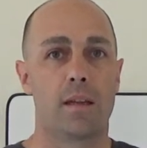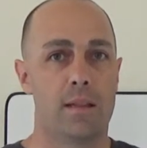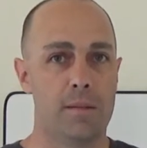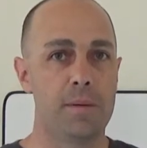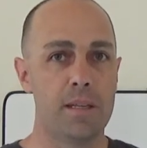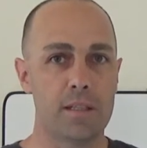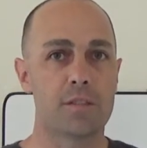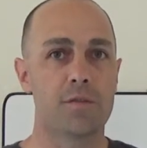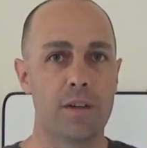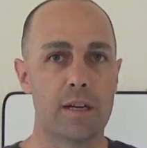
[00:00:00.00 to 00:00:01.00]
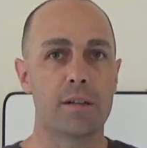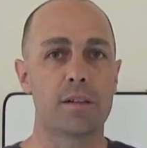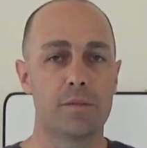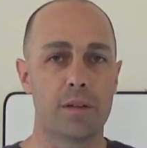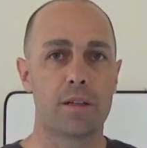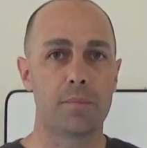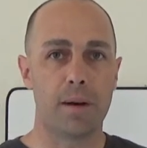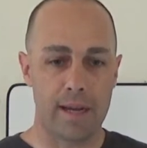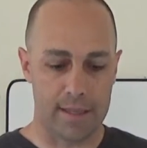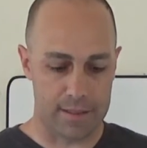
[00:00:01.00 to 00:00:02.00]
media is very, very
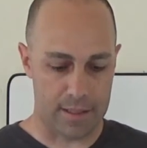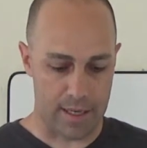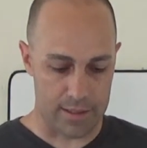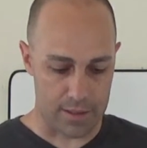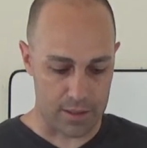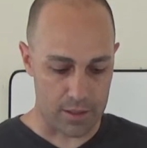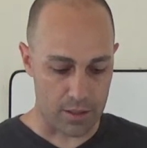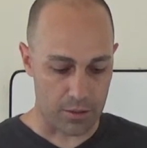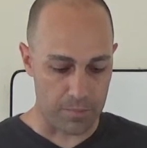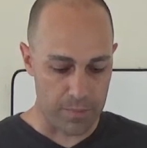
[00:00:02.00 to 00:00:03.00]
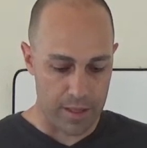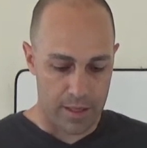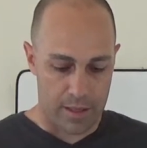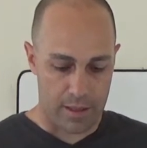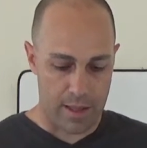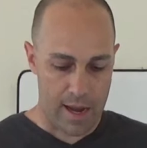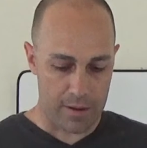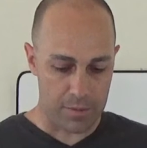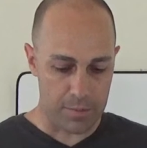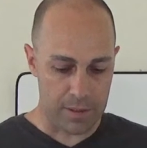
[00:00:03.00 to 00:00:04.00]
biased, guys, and so
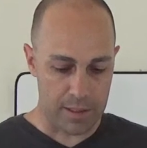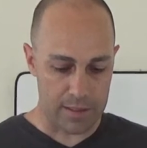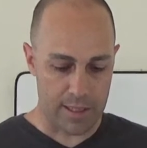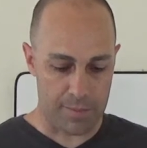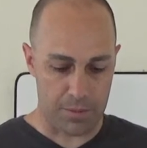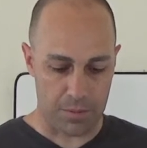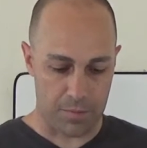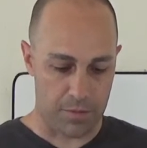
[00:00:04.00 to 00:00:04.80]
that would be an example.